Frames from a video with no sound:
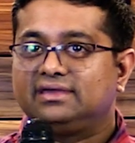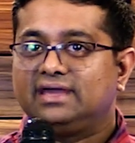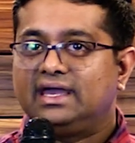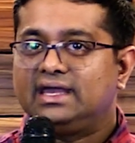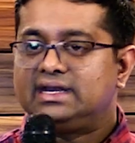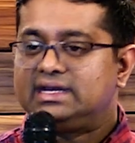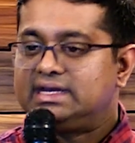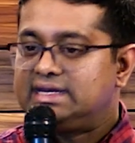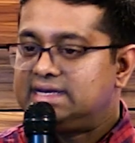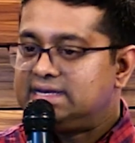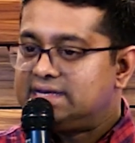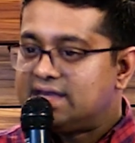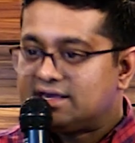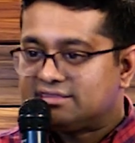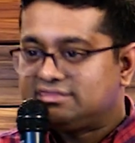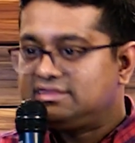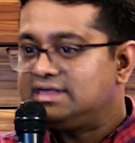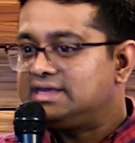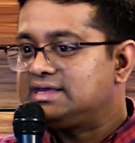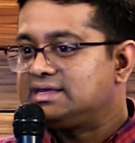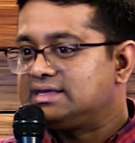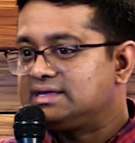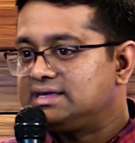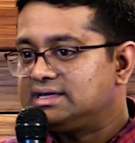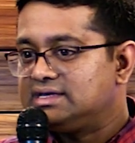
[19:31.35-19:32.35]
and
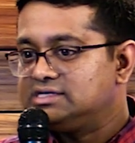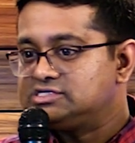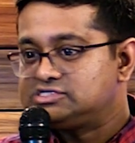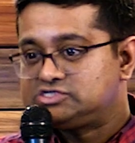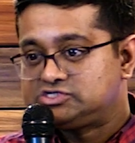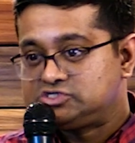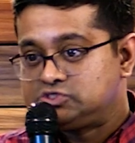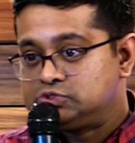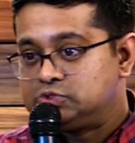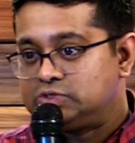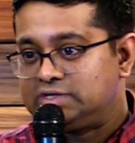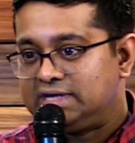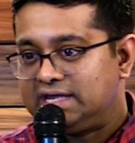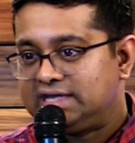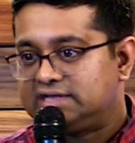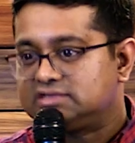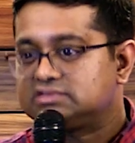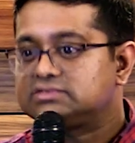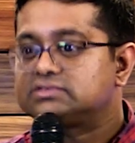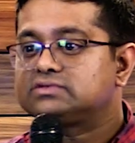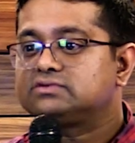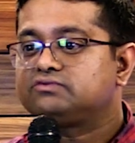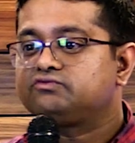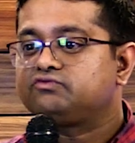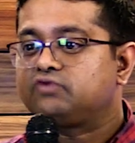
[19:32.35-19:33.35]
nothing is too
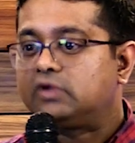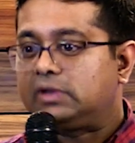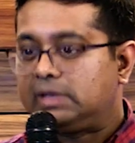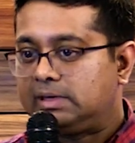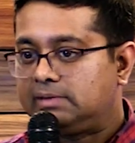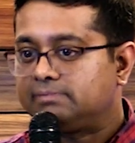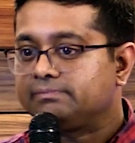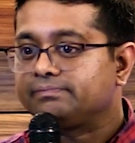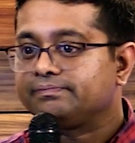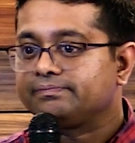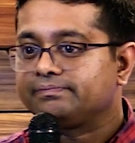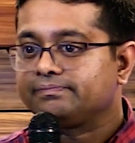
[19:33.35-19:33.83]
late for him.